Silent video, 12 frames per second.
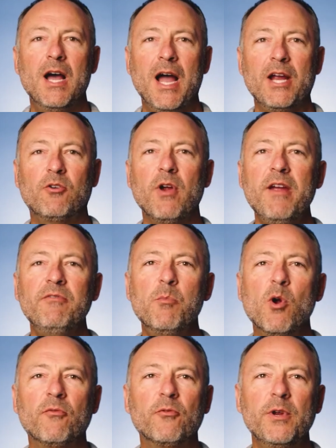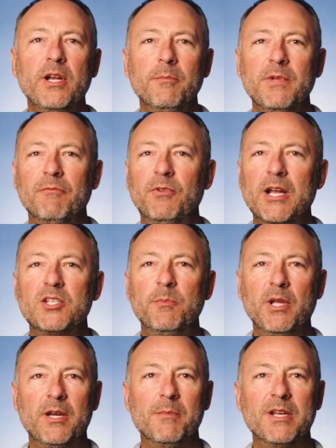I craved more freedom and
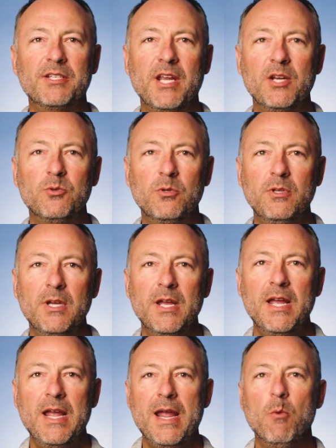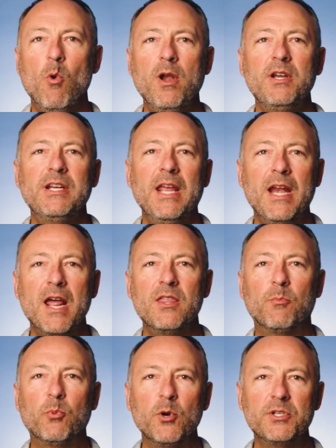flexibility in my schedule and wanted to get out of
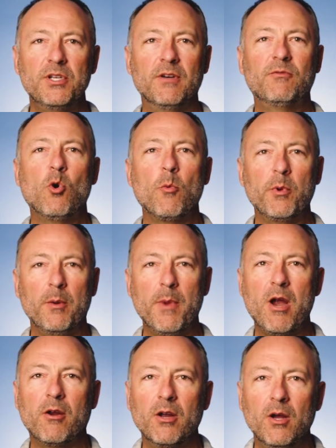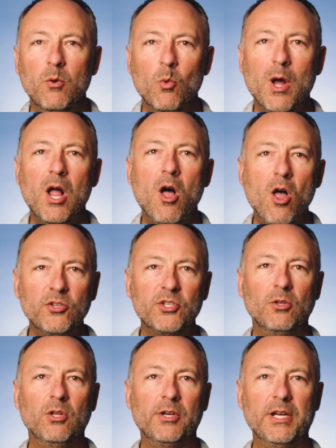the prison of corporate America while
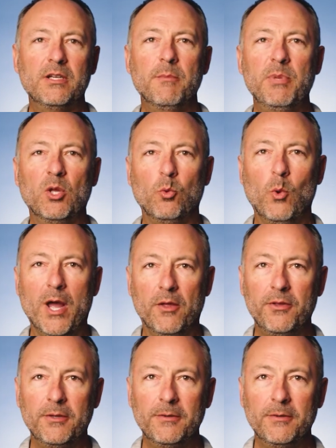also looking to build wealth.